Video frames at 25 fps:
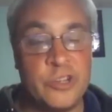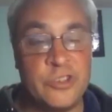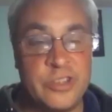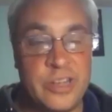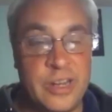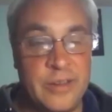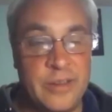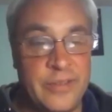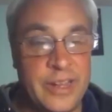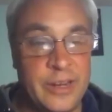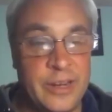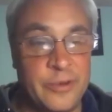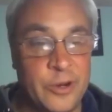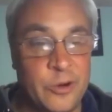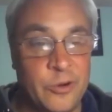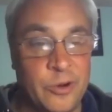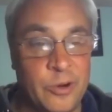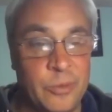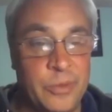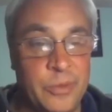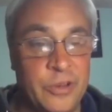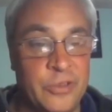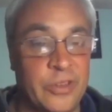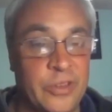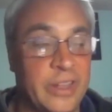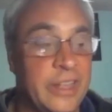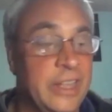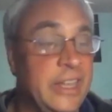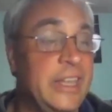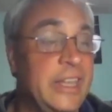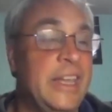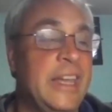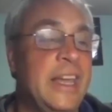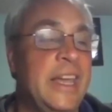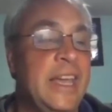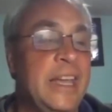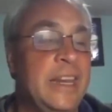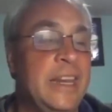watch TV and record music.
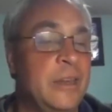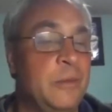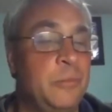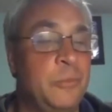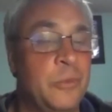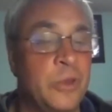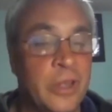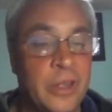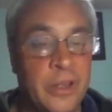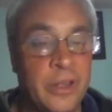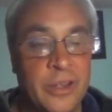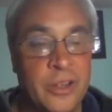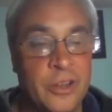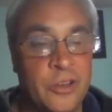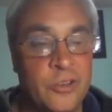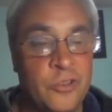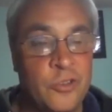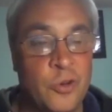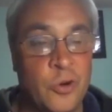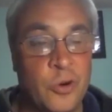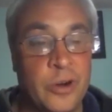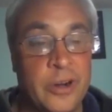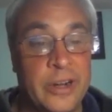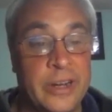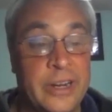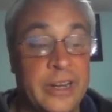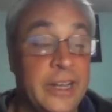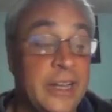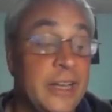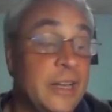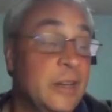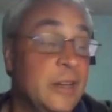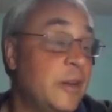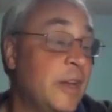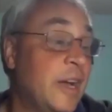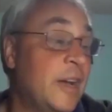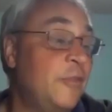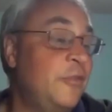He hated touring,
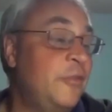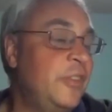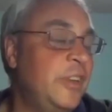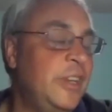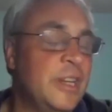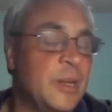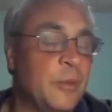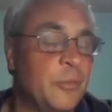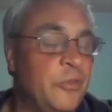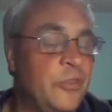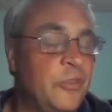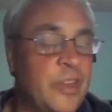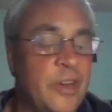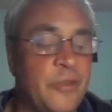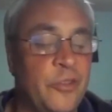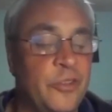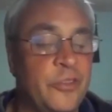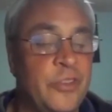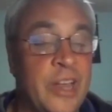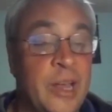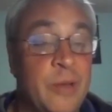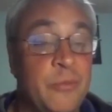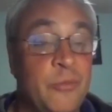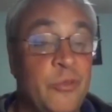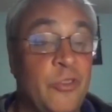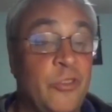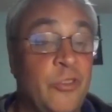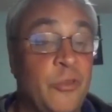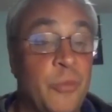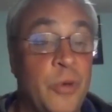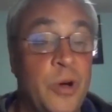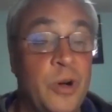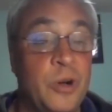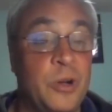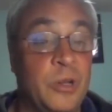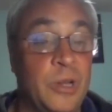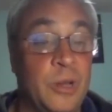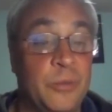and I've seen them several times at
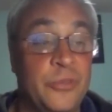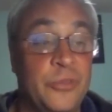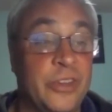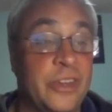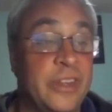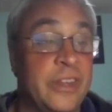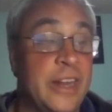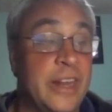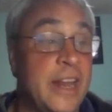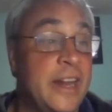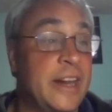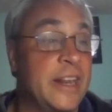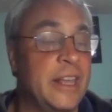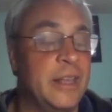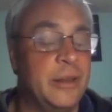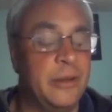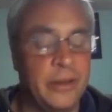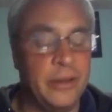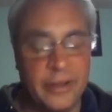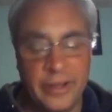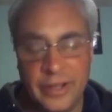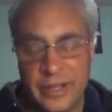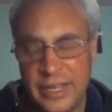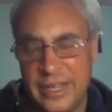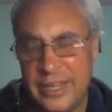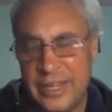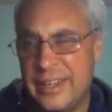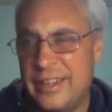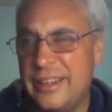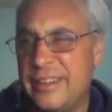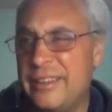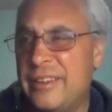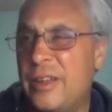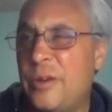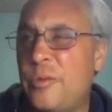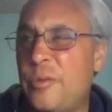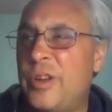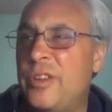small clubs in Connecticut. In
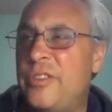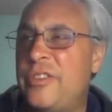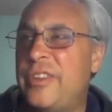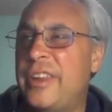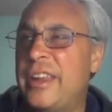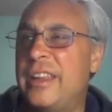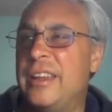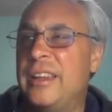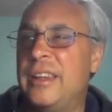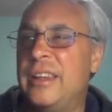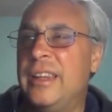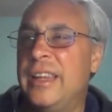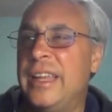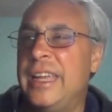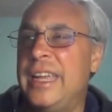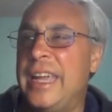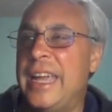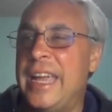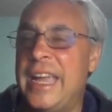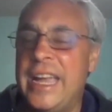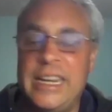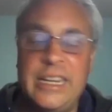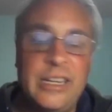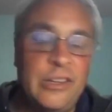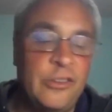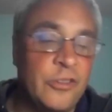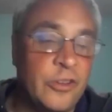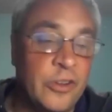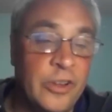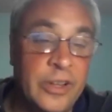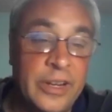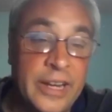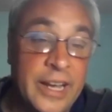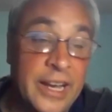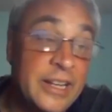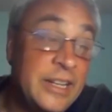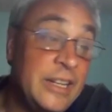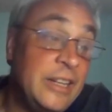the, I want to say late '80s,
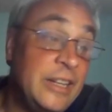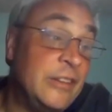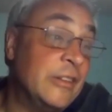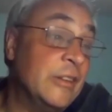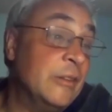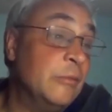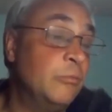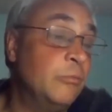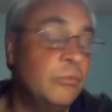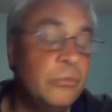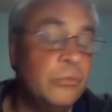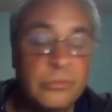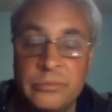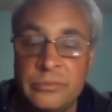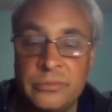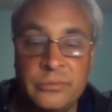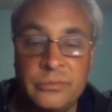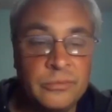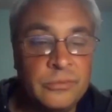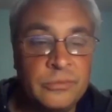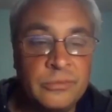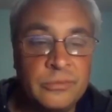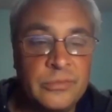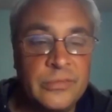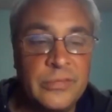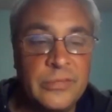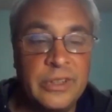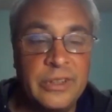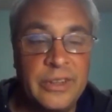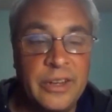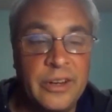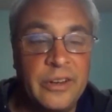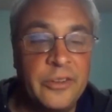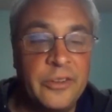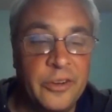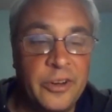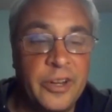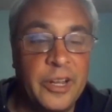early '90s, and
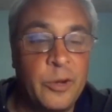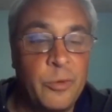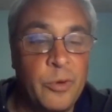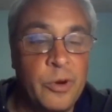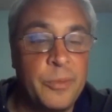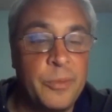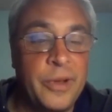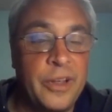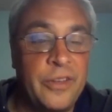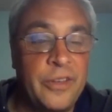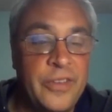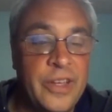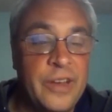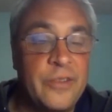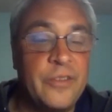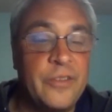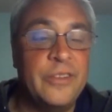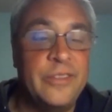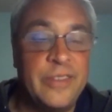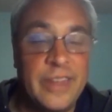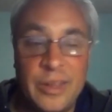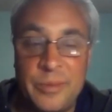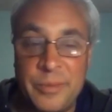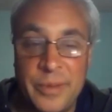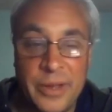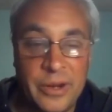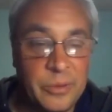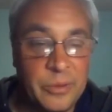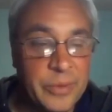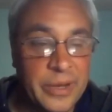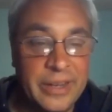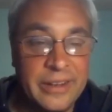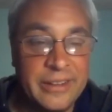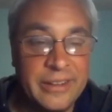they're, they're like one of my favorite death metal